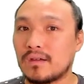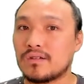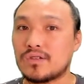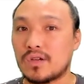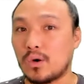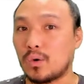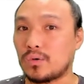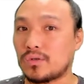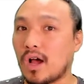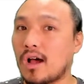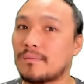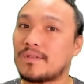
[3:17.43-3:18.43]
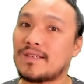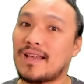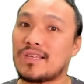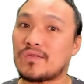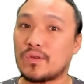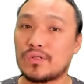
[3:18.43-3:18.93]
So DOM
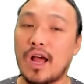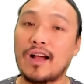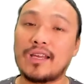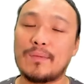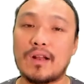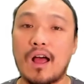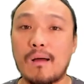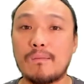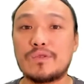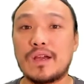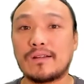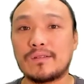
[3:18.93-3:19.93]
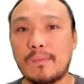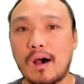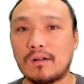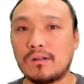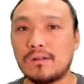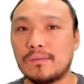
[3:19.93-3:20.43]
stands for Document Object
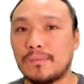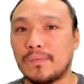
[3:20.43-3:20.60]
Model.